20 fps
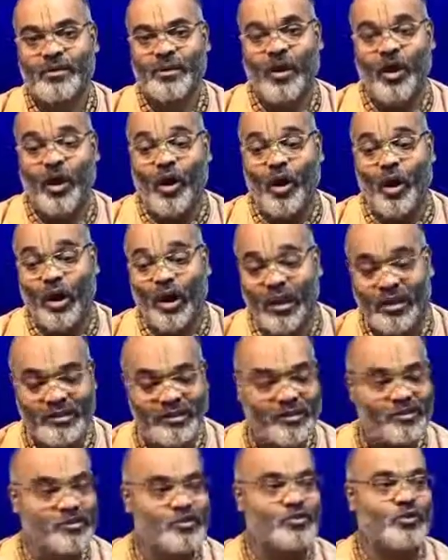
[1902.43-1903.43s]
all
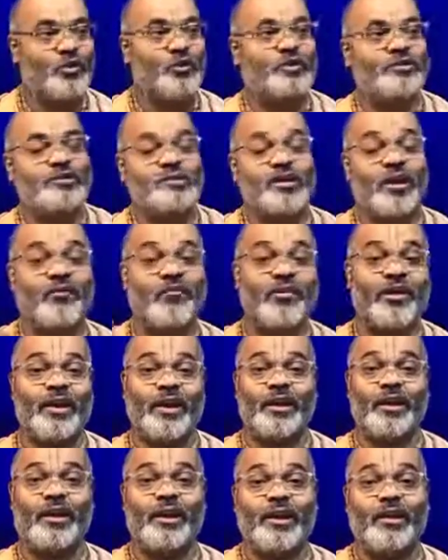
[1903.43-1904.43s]
the souls
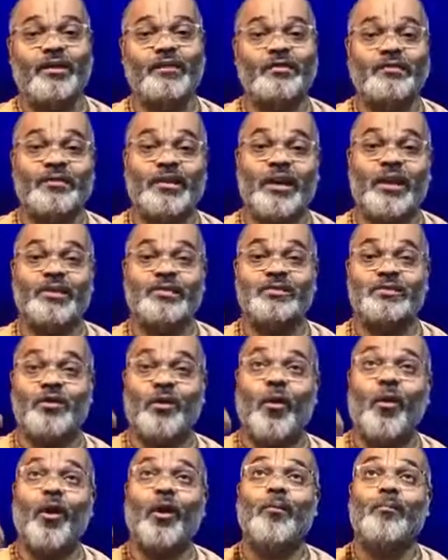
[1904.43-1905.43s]
suffering in this
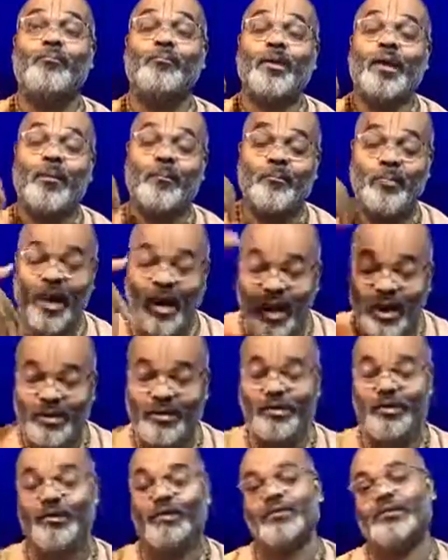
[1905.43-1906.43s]
whole
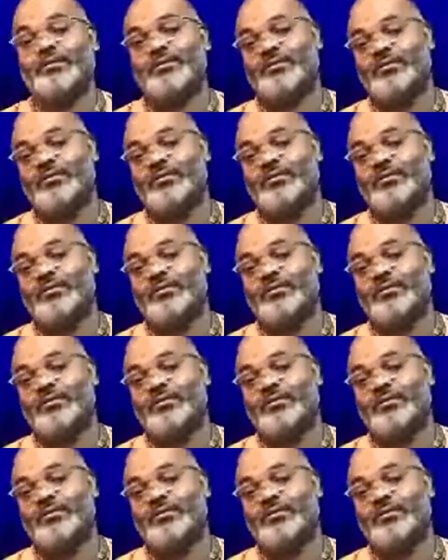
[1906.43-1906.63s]
Brahmanda.